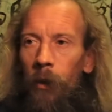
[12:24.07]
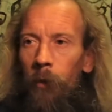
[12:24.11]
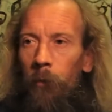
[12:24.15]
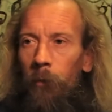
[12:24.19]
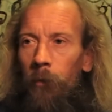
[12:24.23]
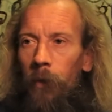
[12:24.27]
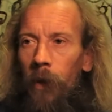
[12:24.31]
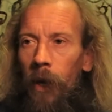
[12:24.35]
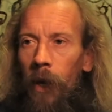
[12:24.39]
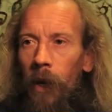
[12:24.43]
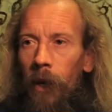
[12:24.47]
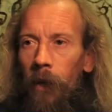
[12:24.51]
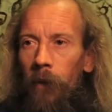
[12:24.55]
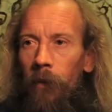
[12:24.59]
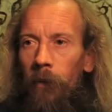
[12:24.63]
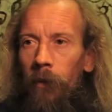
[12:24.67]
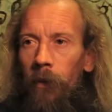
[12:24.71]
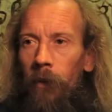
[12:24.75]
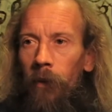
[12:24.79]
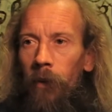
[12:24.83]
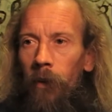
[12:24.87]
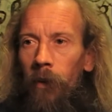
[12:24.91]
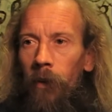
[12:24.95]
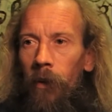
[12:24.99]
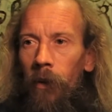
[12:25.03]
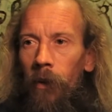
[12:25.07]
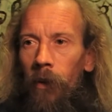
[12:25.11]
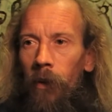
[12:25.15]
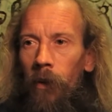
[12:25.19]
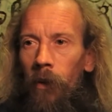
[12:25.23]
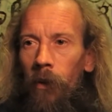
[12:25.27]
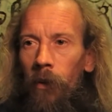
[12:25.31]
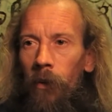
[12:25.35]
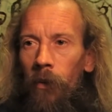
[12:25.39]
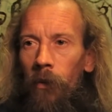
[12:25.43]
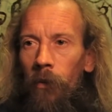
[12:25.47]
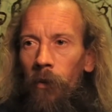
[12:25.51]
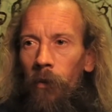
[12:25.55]
them dead
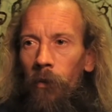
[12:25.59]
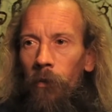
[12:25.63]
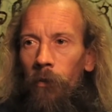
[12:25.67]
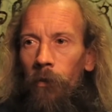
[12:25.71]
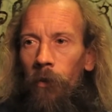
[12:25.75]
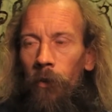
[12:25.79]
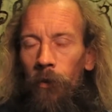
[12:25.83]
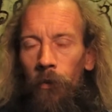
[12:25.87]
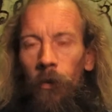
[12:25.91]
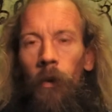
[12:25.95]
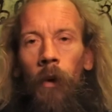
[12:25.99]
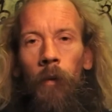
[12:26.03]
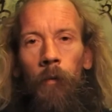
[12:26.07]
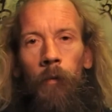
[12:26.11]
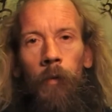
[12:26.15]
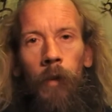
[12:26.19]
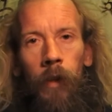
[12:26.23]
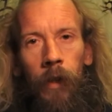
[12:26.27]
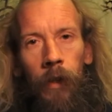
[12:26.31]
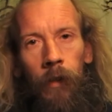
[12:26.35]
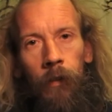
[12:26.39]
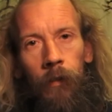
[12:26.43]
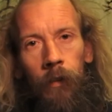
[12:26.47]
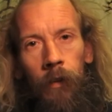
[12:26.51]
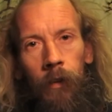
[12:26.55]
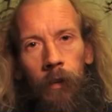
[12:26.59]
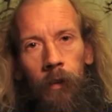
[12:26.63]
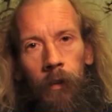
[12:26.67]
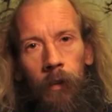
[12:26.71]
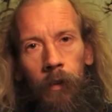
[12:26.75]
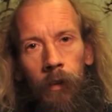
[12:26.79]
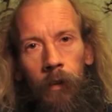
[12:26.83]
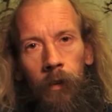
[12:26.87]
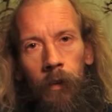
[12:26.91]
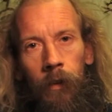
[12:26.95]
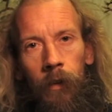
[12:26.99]
for some reason.